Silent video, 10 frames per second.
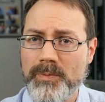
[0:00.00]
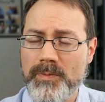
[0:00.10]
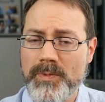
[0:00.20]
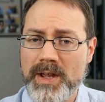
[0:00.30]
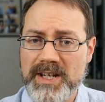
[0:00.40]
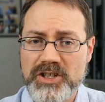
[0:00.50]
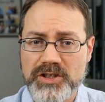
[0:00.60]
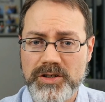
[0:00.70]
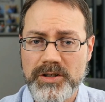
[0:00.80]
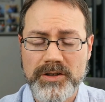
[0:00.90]
you
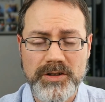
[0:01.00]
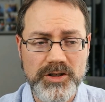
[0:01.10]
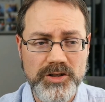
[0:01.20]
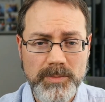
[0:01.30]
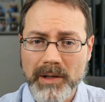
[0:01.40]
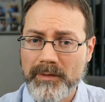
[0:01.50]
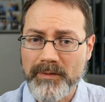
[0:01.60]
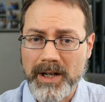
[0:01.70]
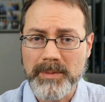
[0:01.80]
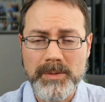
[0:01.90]
should be able to
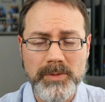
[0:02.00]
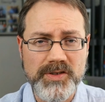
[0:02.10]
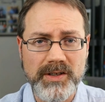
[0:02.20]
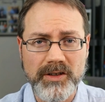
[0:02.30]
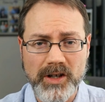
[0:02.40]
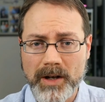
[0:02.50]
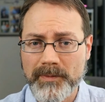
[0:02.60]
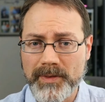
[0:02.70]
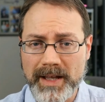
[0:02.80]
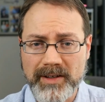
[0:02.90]
find people selling
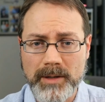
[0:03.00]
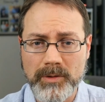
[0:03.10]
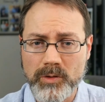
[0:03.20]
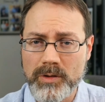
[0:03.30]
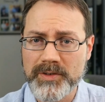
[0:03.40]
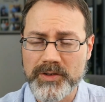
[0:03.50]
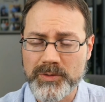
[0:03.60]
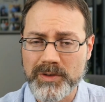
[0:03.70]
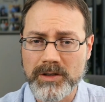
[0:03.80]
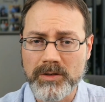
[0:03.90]
off that type of equipment as
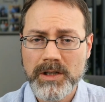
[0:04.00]
well.